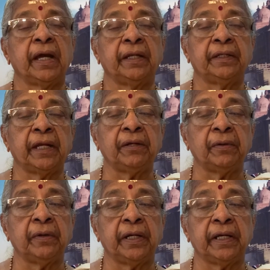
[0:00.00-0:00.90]
And then
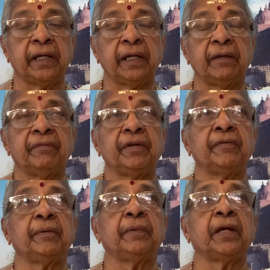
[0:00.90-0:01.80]
only we
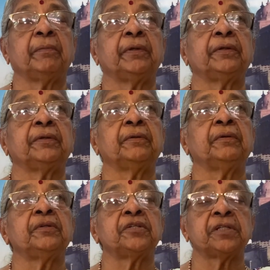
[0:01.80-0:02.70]
will be able
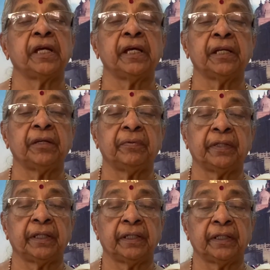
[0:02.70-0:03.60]
to share it
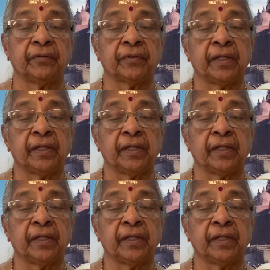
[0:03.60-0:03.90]
with others.